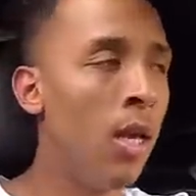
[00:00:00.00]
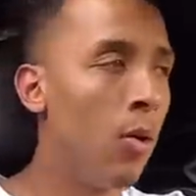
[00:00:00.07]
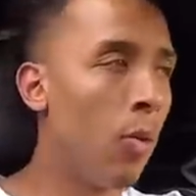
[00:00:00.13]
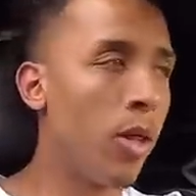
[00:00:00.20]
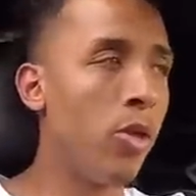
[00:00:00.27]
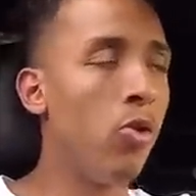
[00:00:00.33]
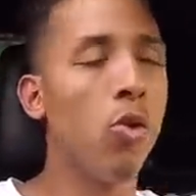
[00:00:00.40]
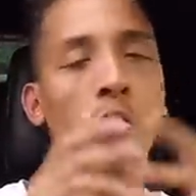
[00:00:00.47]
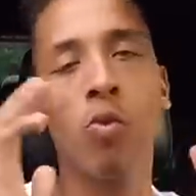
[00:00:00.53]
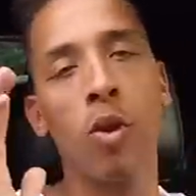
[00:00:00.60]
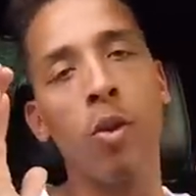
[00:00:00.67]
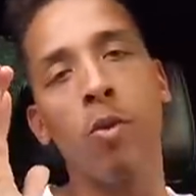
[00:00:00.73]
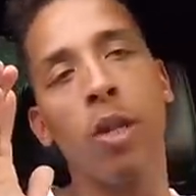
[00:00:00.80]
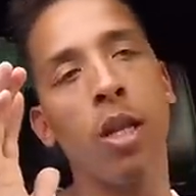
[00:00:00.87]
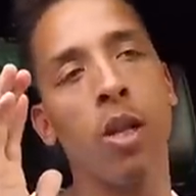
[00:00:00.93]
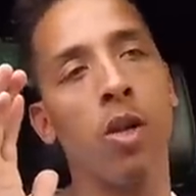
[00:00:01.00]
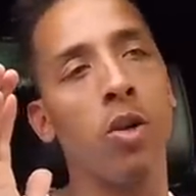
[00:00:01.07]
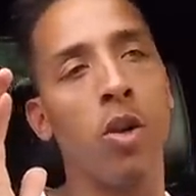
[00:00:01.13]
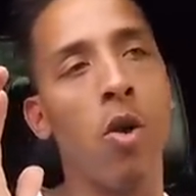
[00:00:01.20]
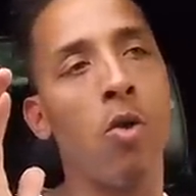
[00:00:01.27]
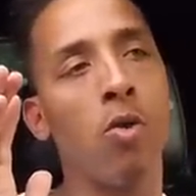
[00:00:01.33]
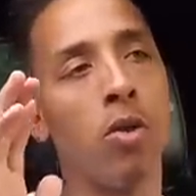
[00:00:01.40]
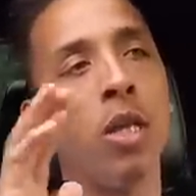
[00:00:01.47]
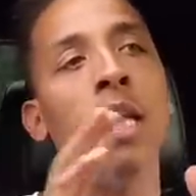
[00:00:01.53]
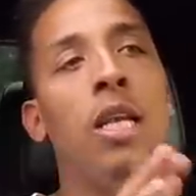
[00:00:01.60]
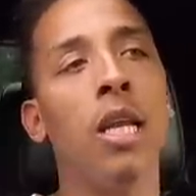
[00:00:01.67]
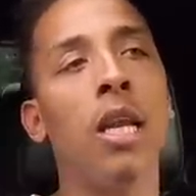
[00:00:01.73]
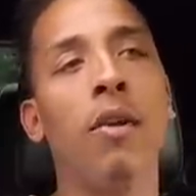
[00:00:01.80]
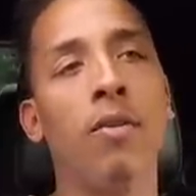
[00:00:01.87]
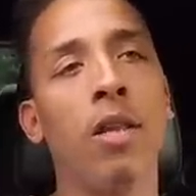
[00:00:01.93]
Whether you agree with it or don't, he
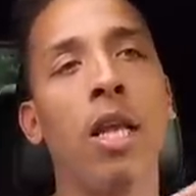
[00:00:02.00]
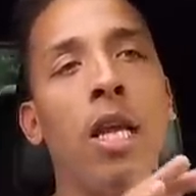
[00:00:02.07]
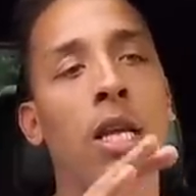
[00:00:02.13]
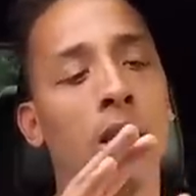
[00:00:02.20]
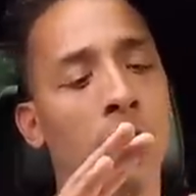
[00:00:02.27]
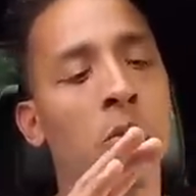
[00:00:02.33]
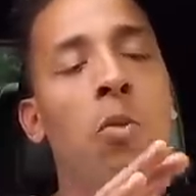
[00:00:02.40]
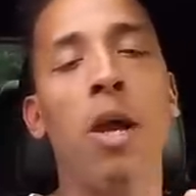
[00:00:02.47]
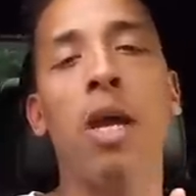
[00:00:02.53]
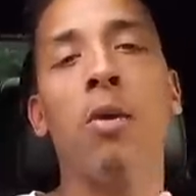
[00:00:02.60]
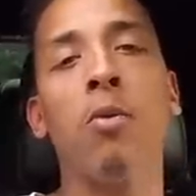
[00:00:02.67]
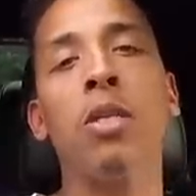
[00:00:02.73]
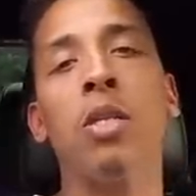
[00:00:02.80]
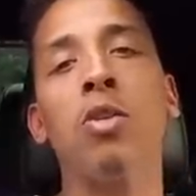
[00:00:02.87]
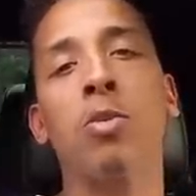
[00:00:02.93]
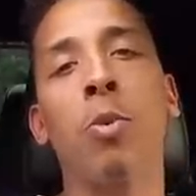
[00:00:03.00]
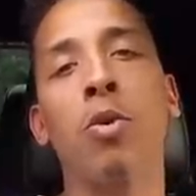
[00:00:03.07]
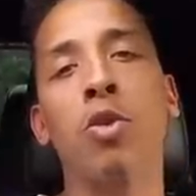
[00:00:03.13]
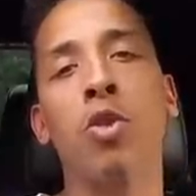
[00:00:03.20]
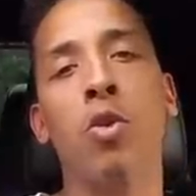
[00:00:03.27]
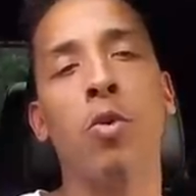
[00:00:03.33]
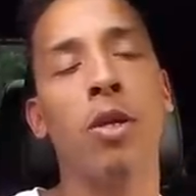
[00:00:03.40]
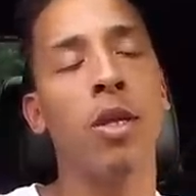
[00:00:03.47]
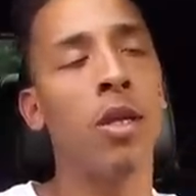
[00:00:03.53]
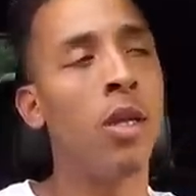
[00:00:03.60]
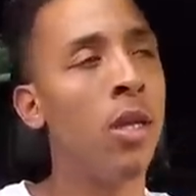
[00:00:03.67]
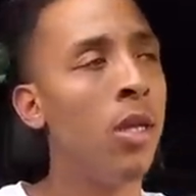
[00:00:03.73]
did everything the way in which he was supposed to do it.